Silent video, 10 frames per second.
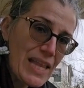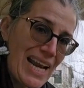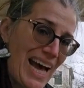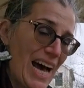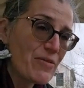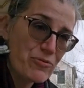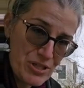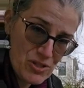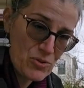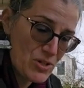that have
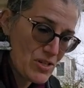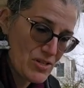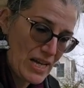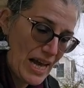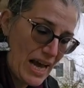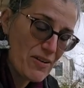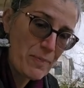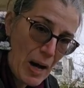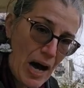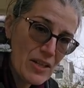resources, that have
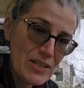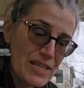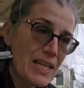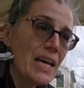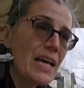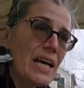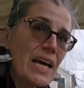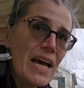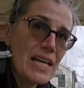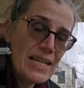pollen
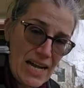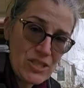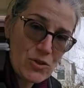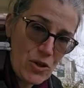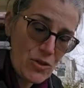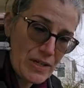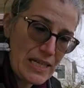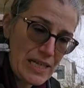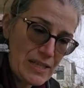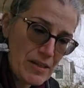and nectar
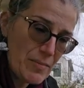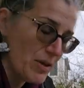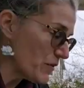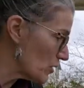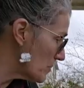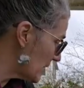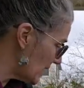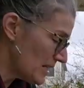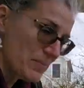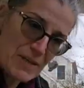already in them. If you're a beginning